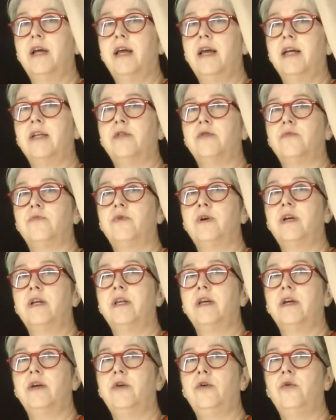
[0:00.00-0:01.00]
It's
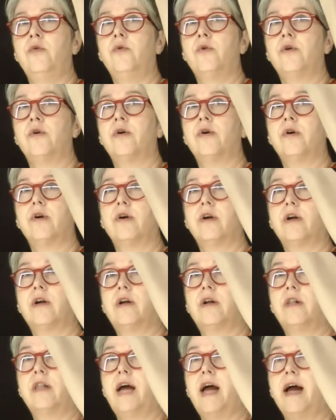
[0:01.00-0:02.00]
really your
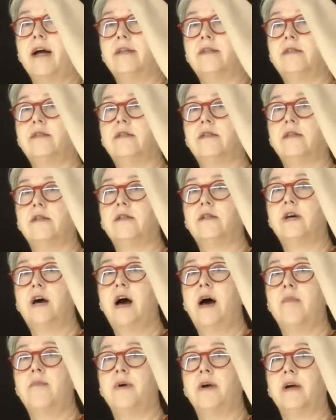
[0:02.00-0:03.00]
class
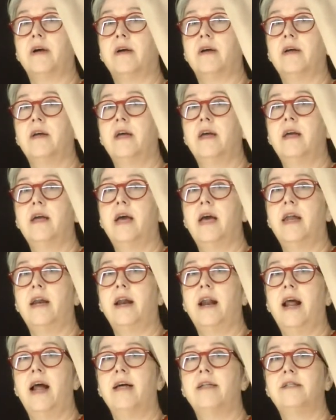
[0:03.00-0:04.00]
topic, and
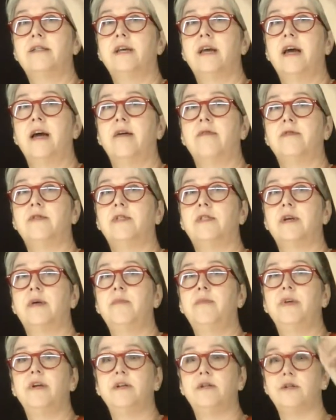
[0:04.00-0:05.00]
it has to have
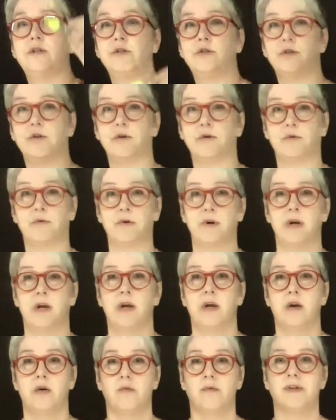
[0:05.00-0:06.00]
something to do
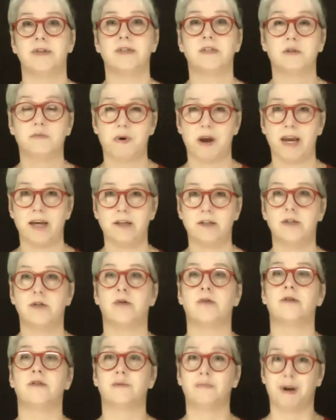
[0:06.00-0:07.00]
with space
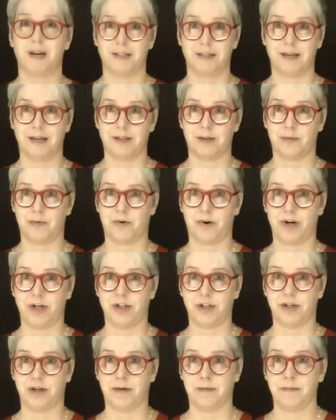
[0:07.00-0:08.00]
or space
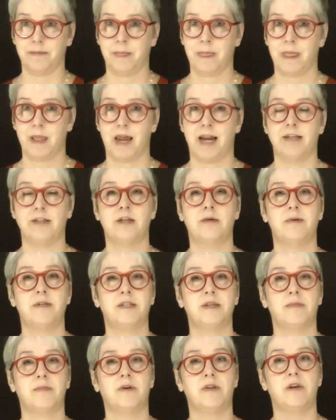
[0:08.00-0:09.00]
exploration. It has to be
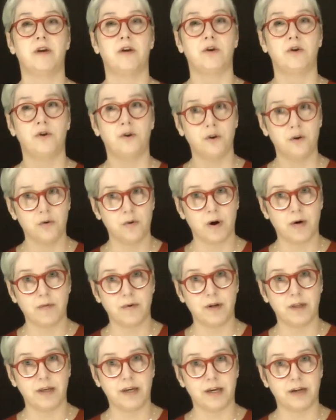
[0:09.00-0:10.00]
something that you are
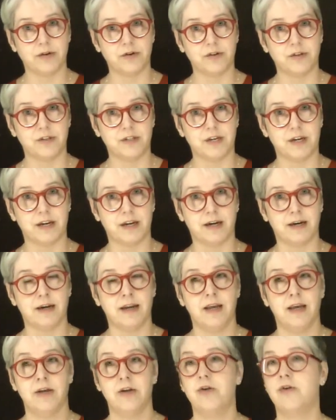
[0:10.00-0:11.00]
really interested in.
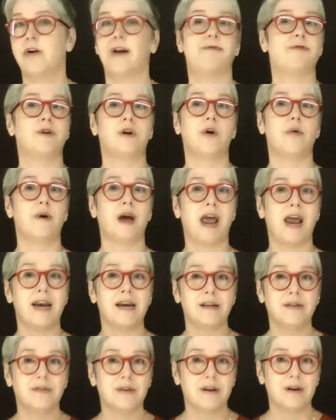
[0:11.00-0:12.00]
You don't have to know
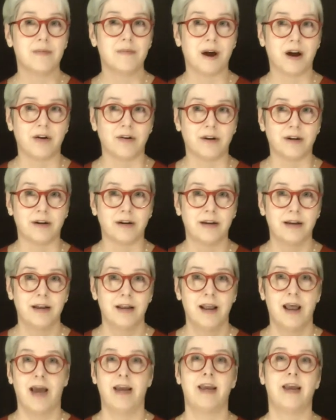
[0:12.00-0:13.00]
anything about it.
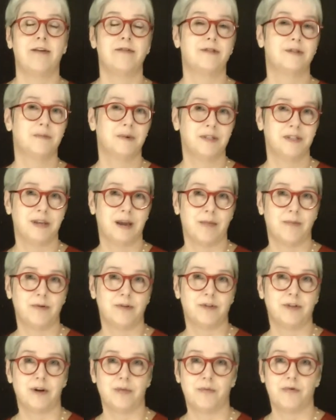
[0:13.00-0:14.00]
I gave some
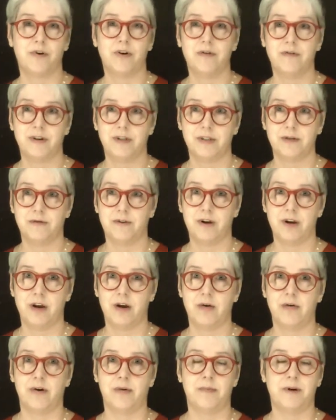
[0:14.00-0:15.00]
examples in a previous
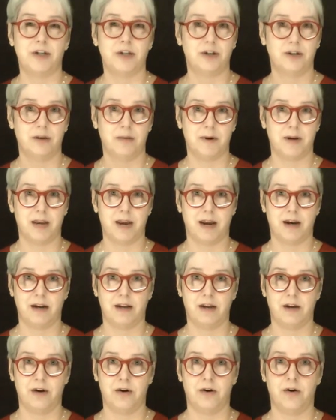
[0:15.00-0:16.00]
video. I'll mention them again
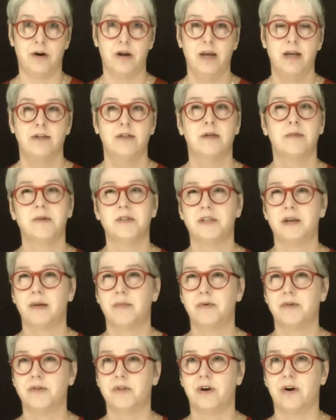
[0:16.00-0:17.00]
here. Some
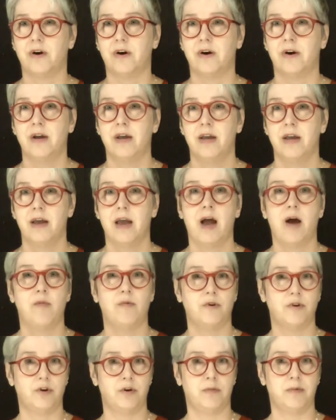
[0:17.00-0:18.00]
examples are, how
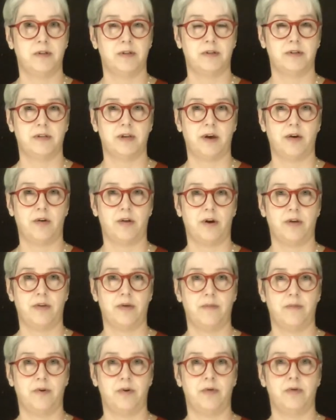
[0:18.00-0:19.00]
will humans settle on
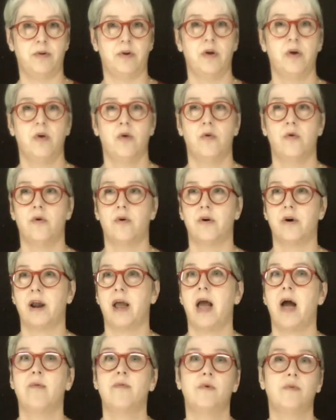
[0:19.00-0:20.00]
the moon? Or
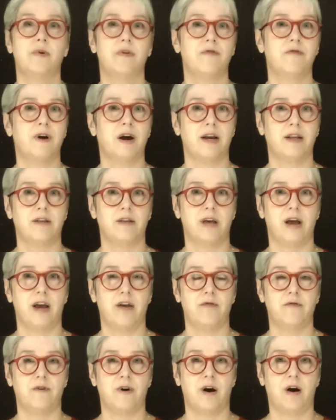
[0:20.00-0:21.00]
how will we find
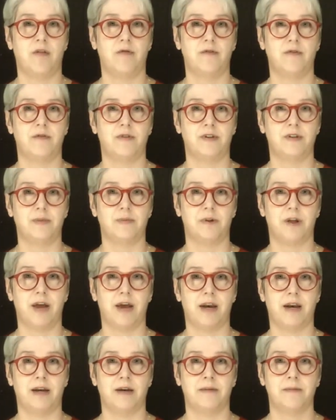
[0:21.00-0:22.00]
life off of this
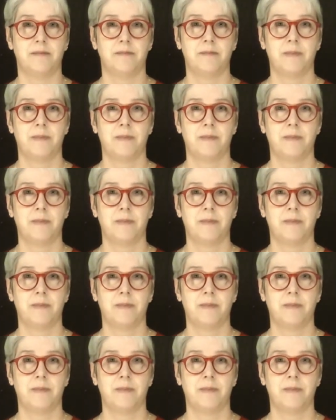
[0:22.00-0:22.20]
planet?